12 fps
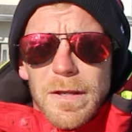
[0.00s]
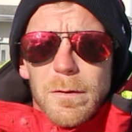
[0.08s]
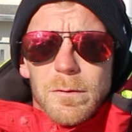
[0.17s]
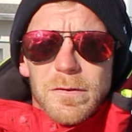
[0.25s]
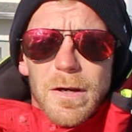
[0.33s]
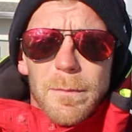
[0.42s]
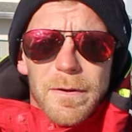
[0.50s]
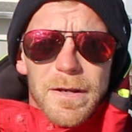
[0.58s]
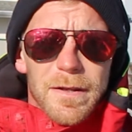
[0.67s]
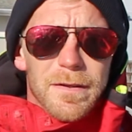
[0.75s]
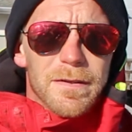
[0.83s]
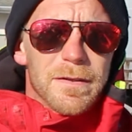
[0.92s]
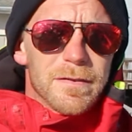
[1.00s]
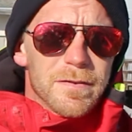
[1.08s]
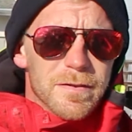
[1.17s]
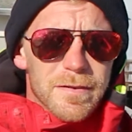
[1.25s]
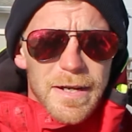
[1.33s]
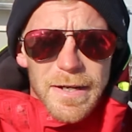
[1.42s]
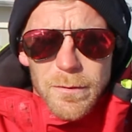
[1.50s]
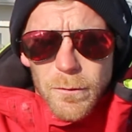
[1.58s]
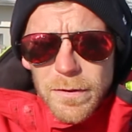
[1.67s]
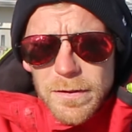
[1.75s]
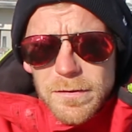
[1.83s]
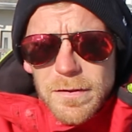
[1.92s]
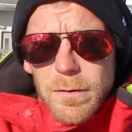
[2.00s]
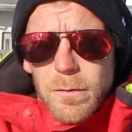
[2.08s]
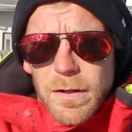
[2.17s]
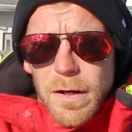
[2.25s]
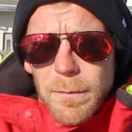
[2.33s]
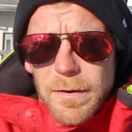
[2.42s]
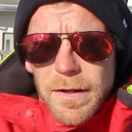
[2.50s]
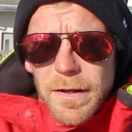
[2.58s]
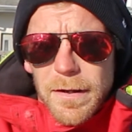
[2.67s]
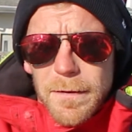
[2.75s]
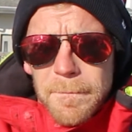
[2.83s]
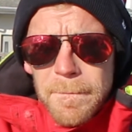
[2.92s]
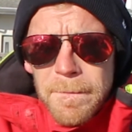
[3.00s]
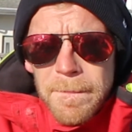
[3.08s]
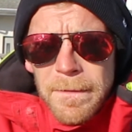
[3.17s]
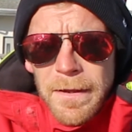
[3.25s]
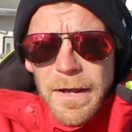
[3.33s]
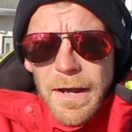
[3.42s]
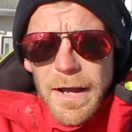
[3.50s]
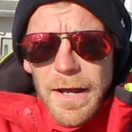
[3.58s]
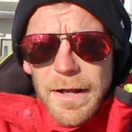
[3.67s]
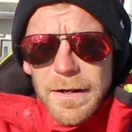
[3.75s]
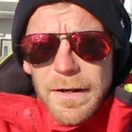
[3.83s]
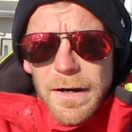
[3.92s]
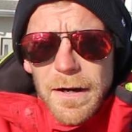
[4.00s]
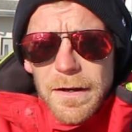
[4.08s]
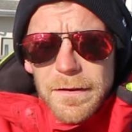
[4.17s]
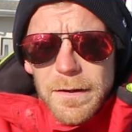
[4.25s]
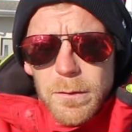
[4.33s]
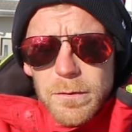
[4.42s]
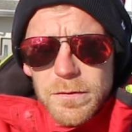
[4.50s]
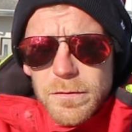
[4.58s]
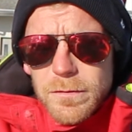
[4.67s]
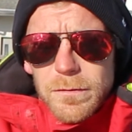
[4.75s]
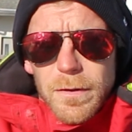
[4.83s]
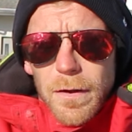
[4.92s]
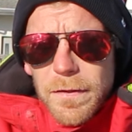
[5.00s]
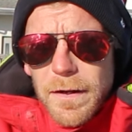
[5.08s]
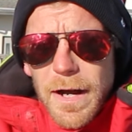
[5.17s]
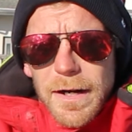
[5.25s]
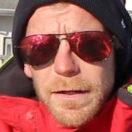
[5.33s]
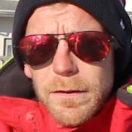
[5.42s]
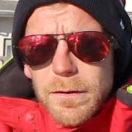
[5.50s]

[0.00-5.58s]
was coming in, the sustained winds that were coming in, and there was nothing I could